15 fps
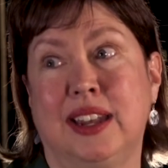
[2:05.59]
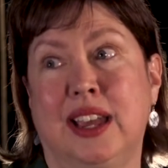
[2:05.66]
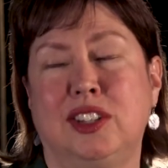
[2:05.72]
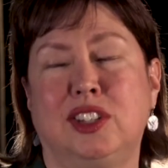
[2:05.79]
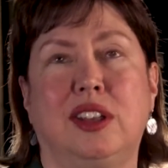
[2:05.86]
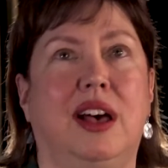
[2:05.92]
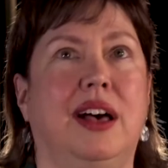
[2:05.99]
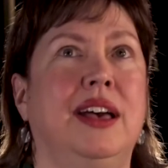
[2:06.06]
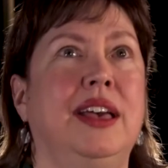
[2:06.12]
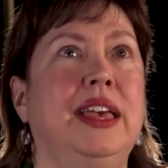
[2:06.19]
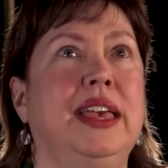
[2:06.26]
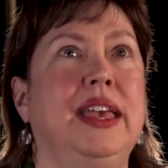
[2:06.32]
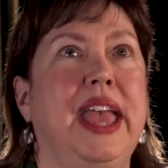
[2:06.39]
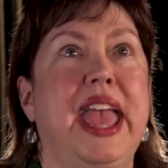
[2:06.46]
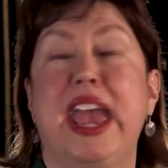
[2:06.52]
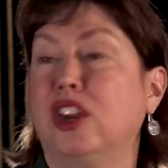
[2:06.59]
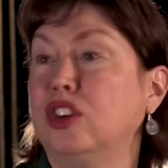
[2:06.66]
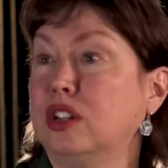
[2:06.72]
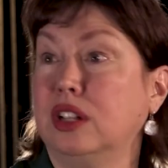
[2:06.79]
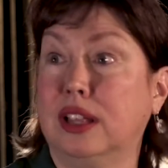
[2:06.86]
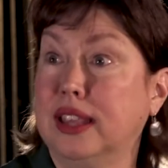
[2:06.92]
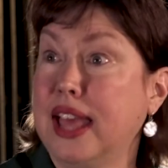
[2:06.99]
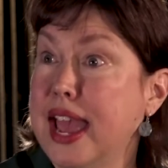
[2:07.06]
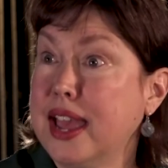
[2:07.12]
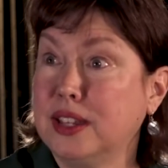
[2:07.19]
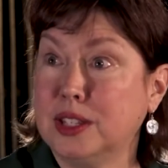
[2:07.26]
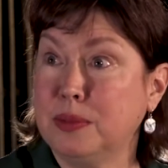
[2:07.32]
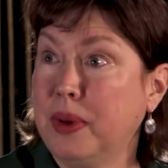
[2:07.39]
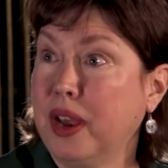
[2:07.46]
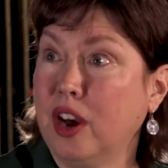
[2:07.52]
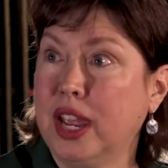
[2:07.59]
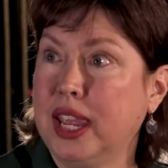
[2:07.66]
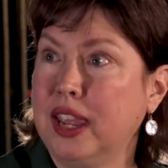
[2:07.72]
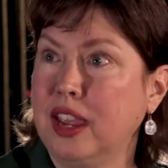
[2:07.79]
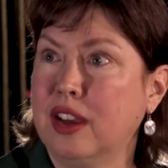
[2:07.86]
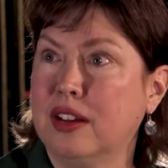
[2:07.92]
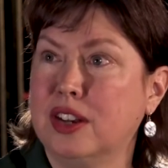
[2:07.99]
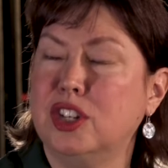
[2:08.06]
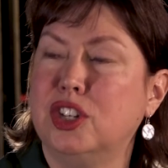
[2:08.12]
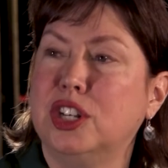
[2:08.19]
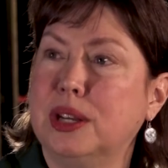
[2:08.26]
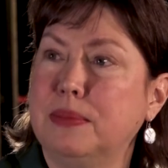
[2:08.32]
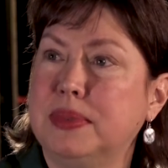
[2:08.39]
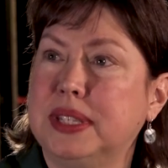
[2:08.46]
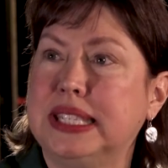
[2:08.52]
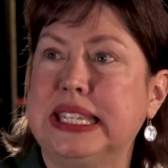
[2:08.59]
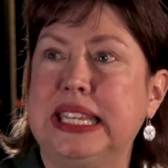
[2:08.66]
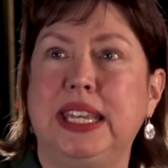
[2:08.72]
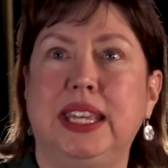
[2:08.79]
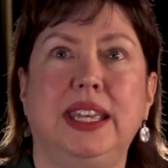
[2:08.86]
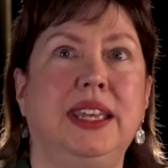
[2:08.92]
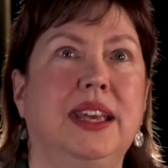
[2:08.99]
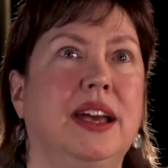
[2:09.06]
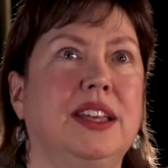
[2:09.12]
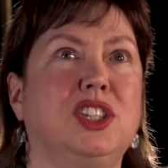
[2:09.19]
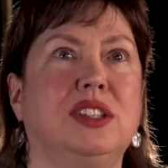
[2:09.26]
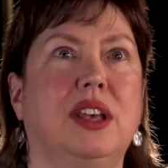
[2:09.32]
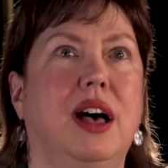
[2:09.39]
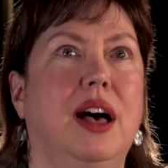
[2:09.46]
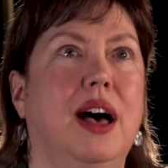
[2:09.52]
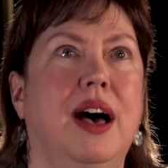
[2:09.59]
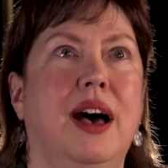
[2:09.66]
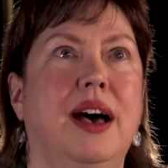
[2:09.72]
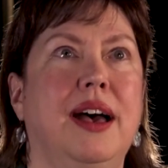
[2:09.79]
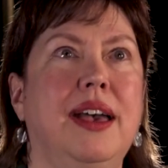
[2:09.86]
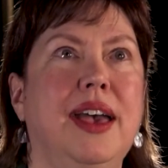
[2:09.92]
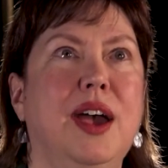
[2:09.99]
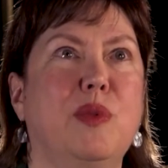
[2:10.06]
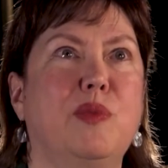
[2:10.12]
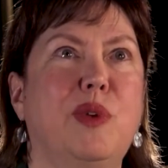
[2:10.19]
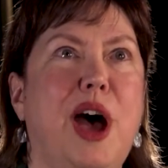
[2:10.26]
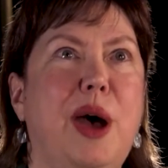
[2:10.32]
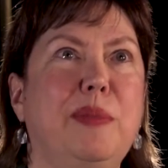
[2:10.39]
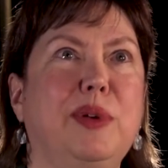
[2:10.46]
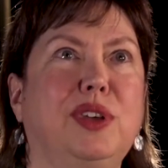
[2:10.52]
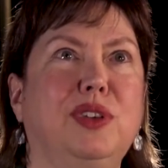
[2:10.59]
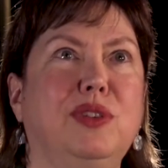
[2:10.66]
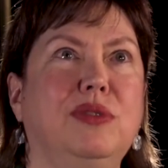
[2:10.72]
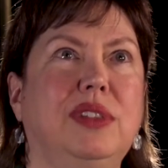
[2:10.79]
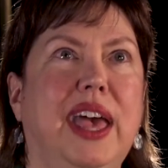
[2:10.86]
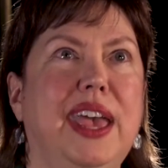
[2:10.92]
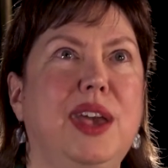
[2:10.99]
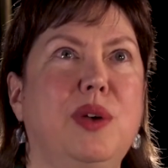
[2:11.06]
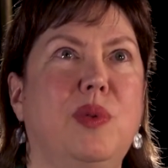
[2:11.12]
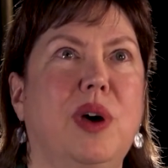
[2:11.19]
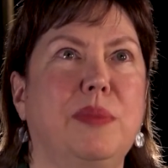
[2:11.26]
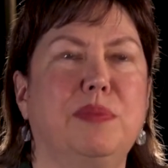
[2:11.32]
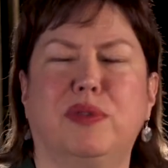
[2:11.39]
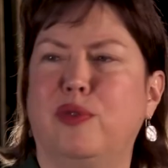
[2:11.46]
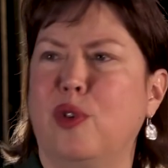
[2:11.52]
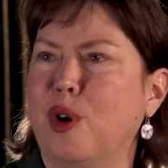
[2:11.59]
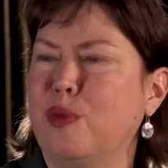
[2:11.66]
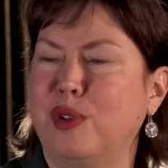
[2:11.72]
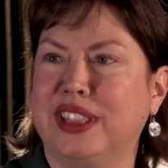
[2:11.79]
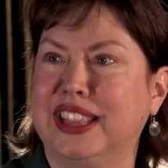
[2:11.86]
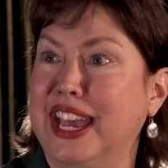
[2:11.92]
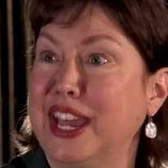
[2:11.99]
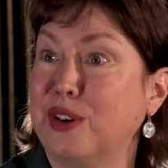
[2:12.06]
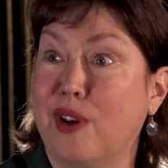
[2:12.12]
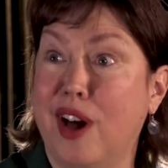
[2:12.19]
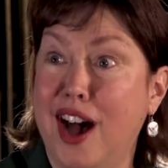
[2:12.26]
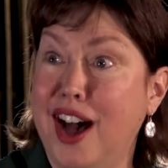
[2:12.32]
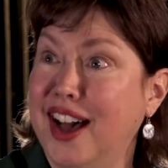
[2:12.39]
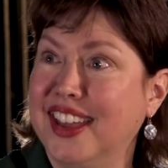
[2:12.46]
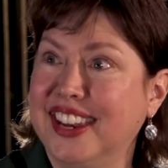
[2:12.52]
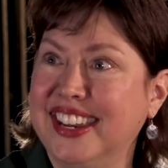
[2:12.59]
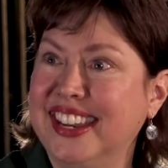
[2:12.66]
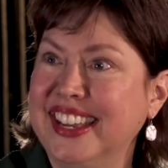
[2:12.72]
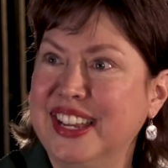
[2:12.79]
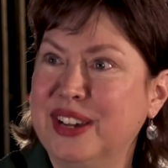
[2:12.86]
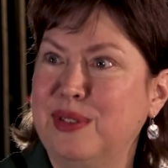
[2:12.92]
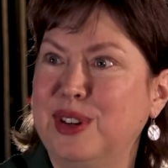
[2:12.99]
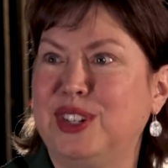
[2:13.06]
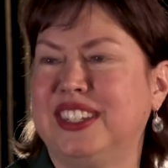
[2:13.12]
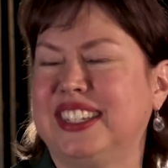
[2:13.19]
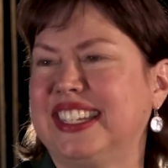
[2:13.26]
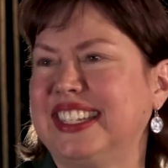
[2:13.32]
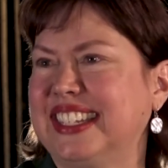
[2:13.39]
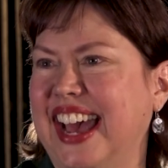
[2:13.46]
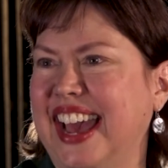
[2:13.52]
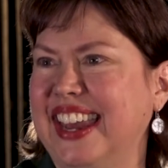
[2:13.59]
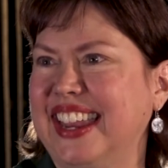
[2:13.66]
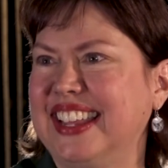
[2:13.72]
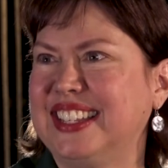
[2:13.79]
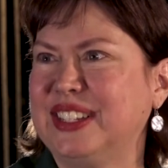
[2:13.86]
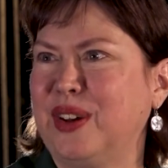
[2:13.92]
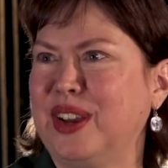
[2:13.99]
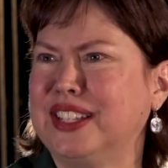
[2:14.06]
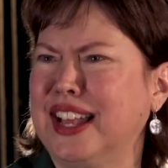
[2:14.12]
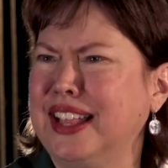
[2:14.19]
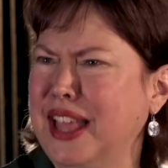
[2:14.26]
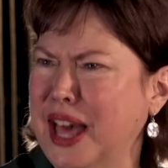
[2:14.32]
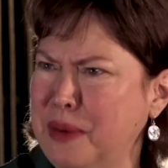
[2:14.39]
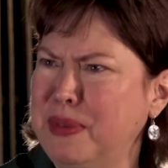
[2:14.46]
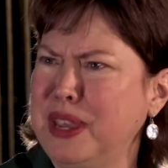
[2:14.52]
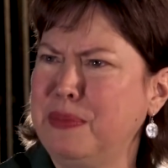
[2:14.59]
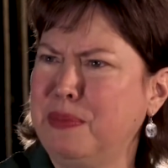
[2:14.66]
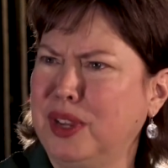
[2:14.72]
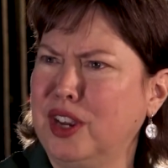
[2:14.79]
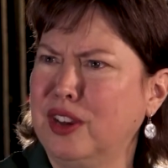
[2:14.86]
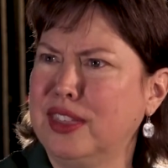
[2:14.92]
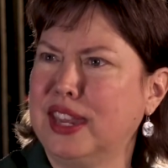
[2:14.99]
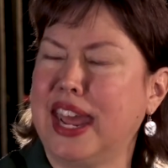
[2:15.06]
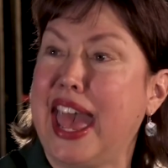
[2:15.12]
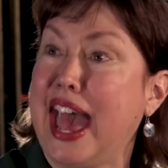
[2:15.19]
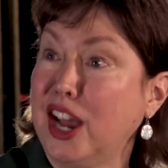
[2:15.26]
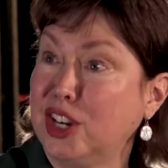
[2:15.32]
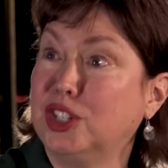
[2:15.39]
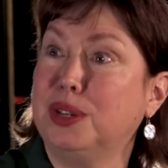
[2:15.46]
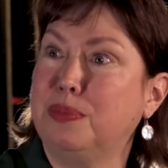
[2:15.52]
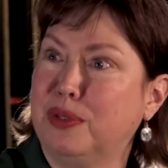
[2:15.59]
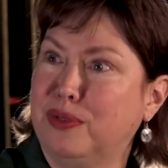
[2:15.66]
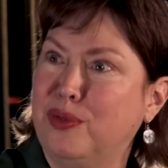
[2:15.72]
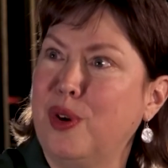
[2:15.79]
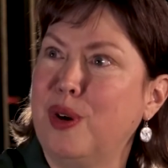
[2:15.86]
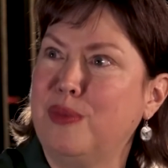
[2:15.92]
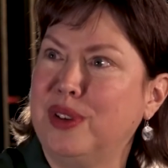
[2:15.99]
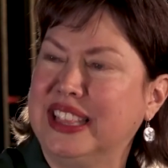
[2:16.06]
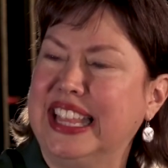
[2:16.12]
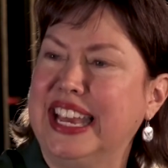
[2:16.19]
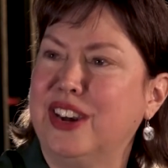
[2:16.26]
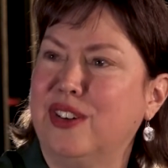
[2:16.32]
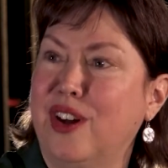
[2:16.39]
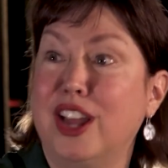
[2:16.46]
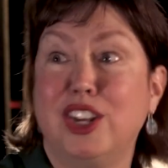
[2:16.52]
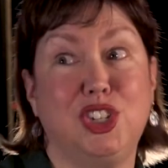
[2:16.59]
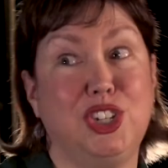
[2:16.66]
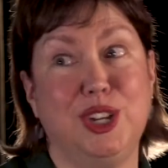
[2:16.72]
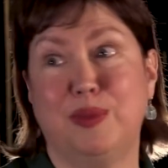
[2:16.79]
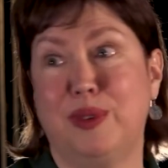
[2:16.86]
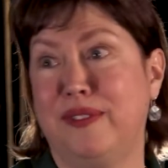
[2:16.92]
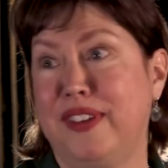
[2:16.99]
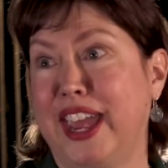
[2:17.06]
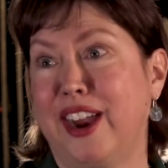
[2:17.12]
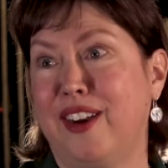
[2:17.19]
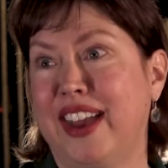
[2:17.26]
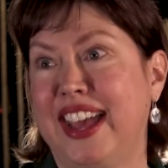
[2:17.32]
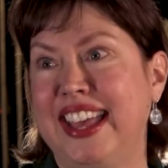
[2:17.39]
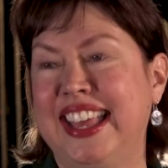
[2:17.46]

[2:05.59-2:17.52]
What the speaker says: And I saw Angela Lansbury here and Gypsy. I saw Robert Goulet, who I performed with later on, which is exciting. So I saw a lot of people here that I actually performed with later on. Cheetah Rivera.